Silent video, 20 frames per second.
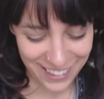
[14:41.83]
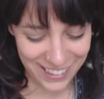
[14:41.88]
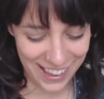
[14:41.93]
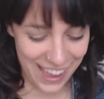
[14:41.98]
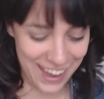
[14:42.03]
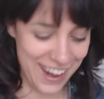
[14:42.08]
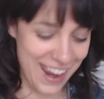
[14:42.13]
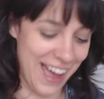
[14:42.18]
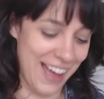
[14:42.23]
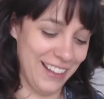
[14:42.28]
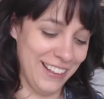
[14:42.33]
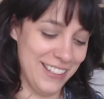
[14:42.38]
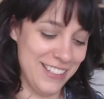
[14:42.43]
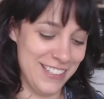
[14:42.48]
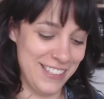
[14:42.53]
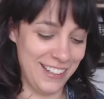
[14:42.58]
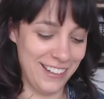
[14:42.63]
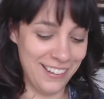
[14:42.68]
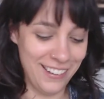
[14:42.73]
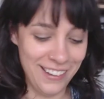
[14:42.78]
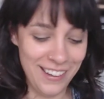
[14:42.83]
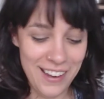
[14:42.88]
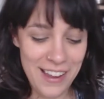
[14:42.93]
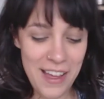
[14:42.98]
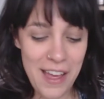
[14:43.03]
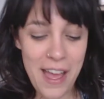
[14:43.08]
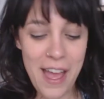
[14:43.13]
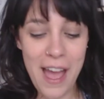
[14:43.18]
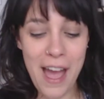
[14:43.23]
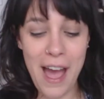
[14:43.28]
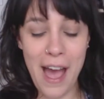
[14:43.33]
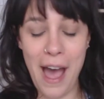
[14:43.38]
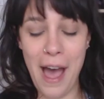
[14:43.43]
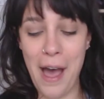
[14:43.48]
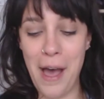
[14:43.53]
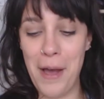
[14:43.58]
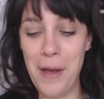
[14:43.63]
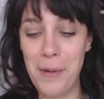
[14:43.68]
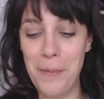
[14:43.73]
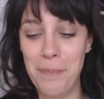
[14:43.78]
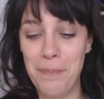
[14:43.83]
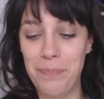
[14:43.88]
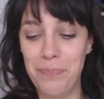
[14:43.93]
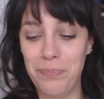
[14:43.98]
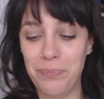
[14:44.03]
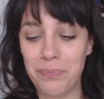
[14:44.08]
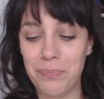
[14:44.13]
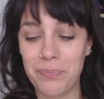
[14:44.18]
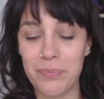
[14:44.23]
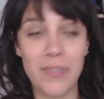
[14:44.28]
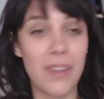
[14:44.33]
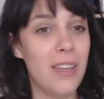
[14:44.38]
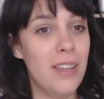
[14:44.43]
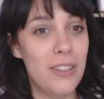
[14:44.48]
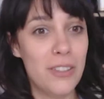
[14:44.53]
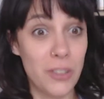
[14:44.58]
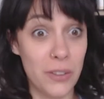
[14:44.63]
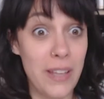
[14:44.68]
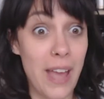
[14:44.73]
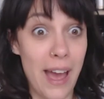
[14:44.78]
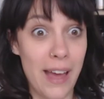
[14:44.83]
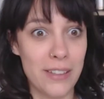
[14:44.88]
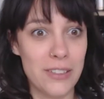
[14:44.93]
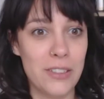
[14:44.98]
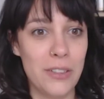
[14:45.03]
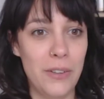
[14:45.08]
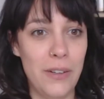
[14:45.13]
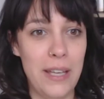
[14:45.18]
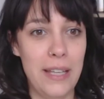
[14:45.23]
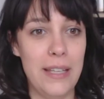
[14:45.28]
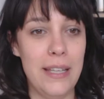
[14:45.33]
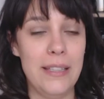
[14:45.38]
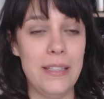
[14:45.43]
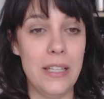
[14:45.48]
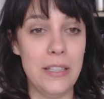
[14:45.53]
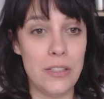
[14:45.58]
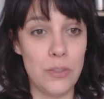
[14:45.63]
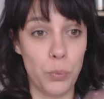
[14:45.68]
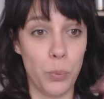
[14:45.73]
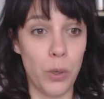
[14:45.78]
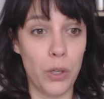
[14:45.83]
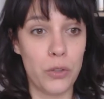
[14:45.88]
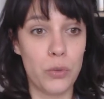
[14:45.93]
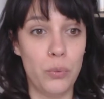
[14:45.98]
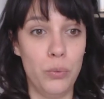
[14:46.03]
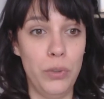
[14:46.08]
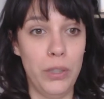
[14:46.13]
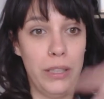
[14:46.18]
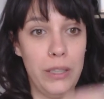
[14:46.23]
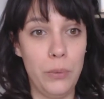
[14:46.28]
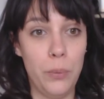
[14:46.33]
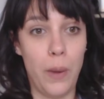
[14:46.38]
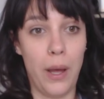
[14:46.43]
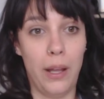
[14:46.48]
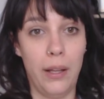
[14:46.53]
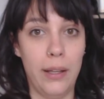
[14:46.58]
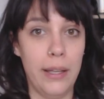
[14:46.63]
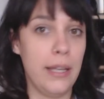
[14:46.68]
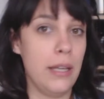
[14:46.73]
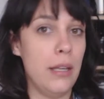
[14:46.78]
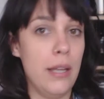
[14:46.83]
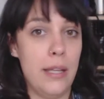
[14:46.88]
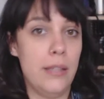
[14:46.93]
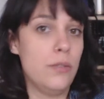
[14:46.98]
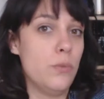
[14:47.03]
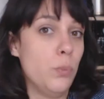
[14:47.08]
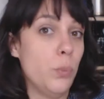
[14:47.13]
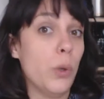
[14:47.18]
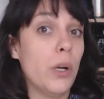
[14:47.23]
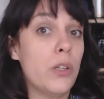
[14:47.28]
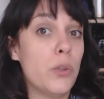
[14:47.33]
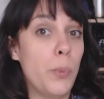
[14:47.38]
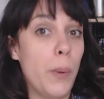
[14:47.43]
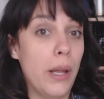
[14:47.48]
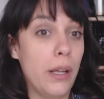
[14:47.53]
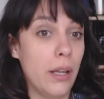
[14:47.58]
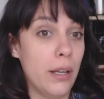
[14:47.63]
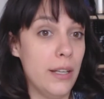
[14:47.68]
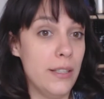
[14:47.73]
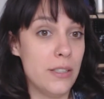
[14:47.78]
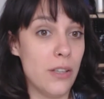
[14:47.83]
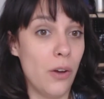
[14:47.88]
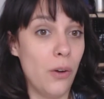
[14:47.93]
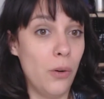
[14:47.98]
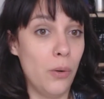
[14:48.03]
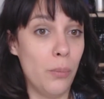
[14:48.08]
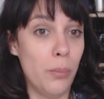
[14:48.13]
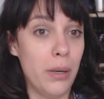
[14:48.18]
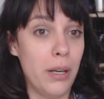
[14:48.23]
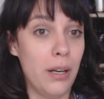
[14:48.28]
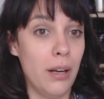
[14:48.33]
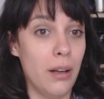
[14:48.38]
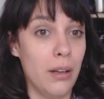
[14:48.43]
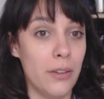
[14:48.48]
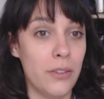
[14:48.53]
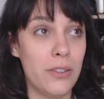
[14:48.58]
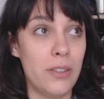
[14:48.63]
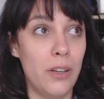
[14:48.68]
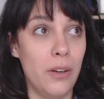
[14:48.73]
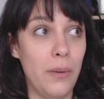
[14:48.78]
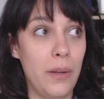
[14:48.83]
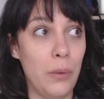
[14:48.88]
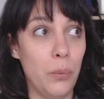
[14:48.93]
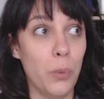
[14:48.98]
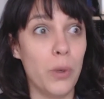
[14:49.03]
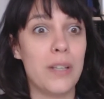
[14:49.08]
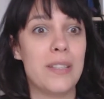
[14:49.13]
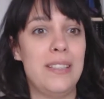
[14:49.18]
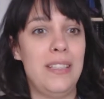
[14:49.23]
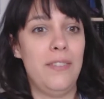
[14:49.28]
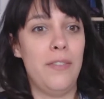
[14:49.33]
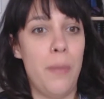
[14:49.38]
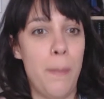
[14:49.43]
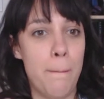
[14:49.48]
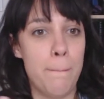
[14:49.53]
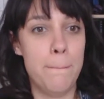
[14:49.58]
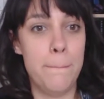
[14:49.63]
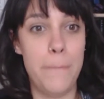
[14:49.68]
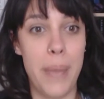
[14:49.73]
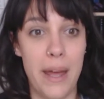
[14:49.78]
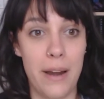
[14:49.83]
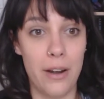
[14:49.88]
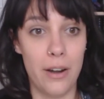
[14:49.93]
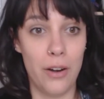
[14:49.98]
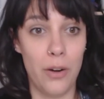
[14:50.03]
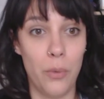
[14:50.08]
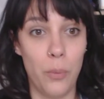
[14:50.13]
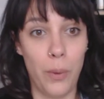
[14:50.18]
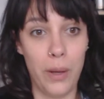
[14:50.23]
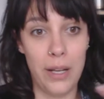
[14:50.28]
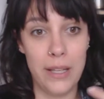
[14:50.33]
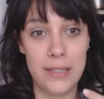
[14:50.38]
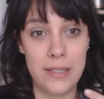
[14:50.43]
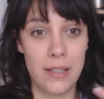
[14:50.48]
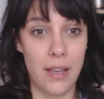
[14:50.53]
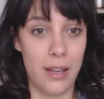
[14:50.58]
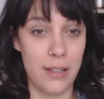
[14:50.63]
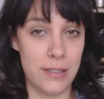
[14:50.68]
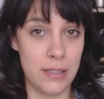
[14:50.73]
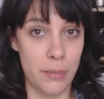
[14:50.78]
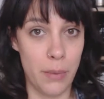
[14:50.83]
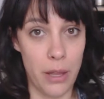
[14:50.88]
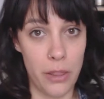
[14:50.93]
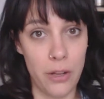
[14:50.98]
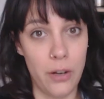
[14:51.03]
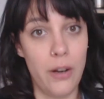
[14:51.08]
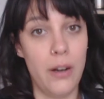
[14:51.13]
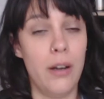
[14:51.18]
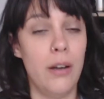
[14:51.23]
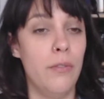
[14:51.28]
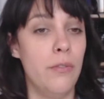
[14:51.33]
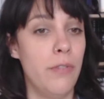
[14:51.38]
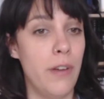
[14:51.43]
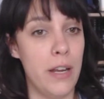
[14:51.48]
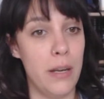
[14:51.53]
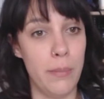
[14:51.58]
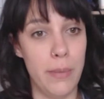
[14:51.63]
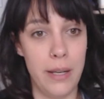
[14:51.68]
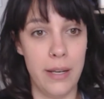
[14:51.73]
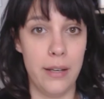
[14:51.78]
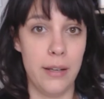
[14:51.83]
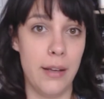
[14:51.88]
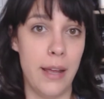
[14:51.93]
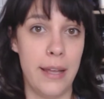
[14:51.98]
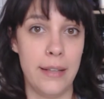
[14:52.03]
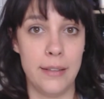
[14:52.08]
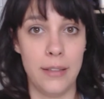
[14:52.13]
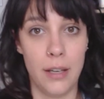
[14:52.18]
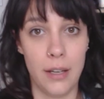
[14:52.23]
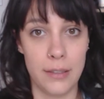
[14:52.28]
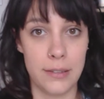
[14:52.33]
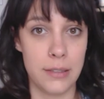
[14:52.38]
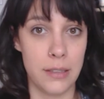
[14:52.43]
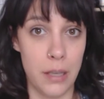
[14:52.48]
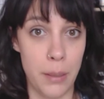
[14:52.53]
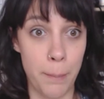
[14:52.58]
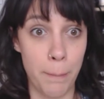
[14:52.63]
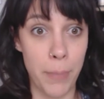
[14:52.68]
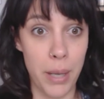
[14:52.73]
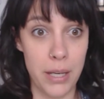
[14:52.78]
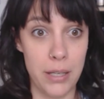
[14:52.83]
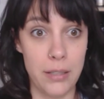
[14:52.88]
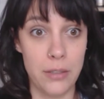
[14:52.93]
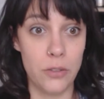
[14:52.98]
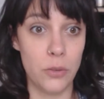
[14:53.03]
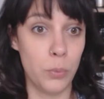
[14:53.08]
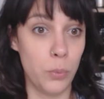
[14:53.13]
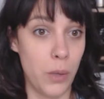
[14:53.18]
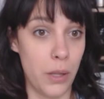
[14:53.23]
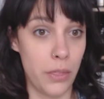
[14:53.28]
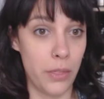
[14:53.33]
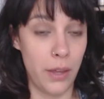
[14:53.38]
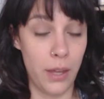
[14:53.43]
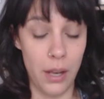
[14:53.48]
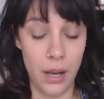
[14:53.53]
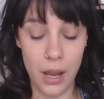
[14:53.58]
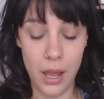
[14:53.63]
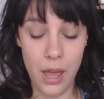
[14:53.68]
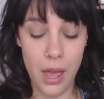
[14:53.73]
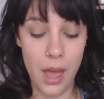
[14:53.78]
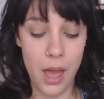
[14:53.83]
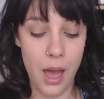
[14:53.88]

analogy. So it works really well. Like it works well on its own, but it works even better when it's got some other vitamin antioxidant buddies with it.